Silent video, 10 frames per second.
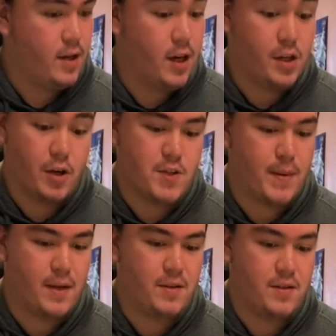Ghost
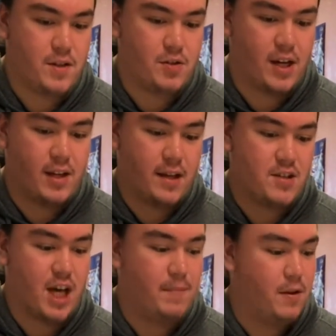Spelled to try to like
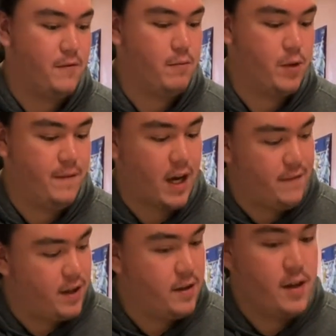stop you from
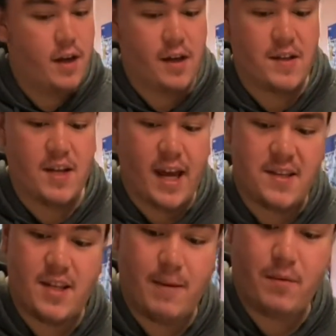reviving, because the next step